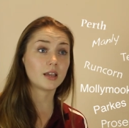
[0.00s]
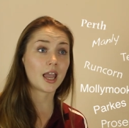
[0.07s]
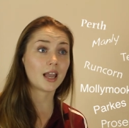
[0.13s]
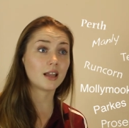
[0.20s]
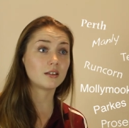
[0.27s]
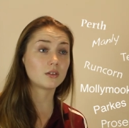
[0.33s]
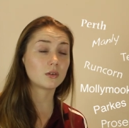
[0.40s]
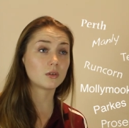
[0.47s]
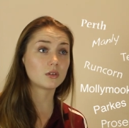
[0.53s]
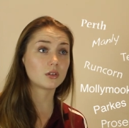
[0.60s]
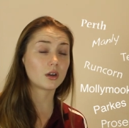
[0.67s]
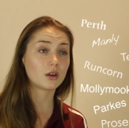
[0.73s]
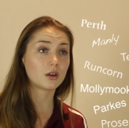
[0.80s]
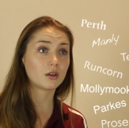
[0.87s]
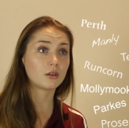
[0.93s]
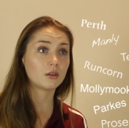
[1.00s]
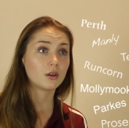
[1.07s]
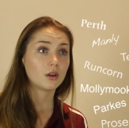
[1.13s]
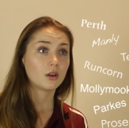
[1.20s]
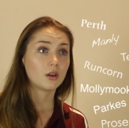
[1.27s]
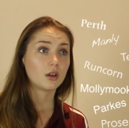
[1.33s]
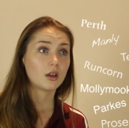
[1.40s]
and also
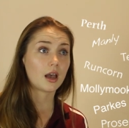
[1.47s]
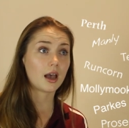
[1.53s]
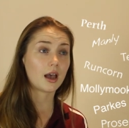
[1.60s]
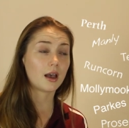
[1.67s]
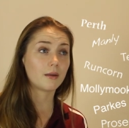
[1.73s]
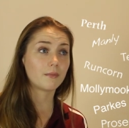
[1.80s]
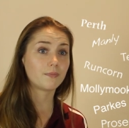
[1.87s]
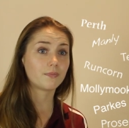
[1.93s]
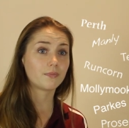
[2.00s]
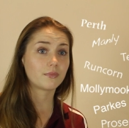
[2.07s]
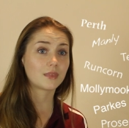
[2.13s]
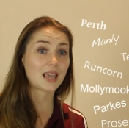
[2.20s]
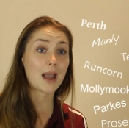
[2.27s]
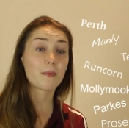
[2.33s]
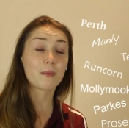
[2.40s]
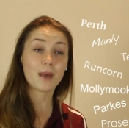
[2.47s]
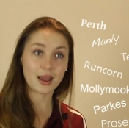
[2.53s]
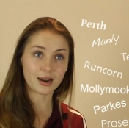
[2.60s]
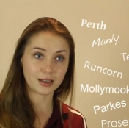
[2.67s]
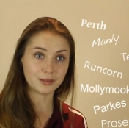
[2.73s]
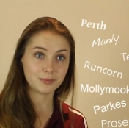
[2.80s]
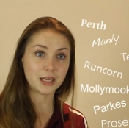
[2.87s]

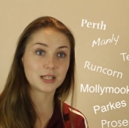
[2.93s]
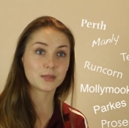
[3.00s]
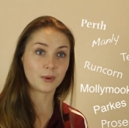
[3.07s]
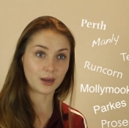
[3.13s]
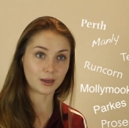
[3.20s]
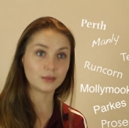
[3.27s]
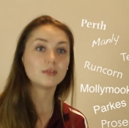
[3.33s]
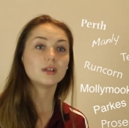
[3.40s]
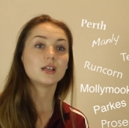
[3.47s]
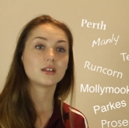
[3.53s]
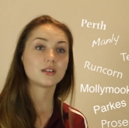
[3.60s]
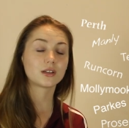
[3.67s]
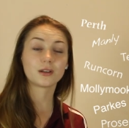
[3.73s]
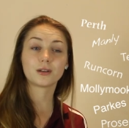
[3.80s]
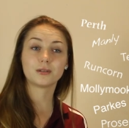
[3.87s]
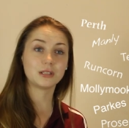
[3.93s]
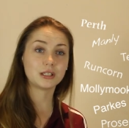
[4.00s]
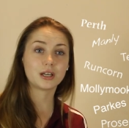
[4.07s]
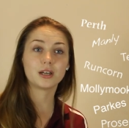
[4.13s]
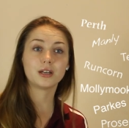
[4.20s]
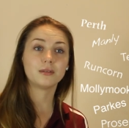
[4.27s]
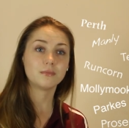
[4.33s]
Cabramatta as well. So, you
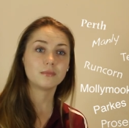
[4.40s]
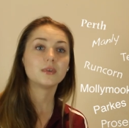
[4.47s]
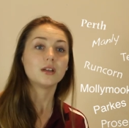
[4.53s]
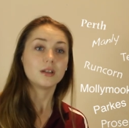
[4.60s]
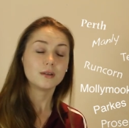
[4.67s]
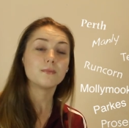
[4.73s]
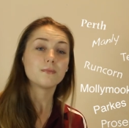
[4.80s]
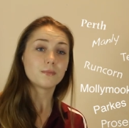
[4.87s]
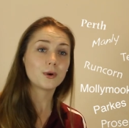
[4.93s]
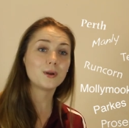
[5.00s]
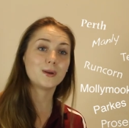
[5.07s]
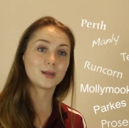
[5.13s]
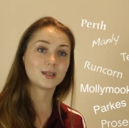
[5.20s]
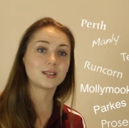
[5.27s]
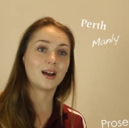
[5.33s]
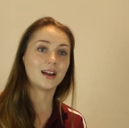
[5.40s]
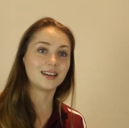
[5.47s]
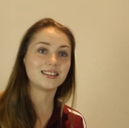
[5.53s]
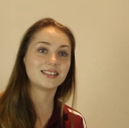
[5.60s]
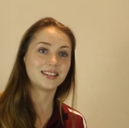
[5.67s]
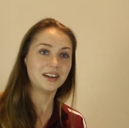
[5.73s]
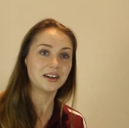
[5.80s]
know, pretty
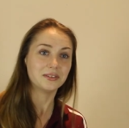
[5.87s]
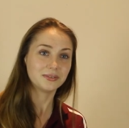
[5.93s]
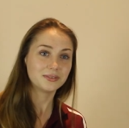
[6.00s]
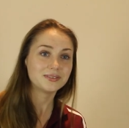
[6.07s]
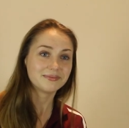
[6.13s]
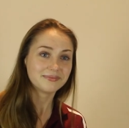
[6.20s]
exciting stuff.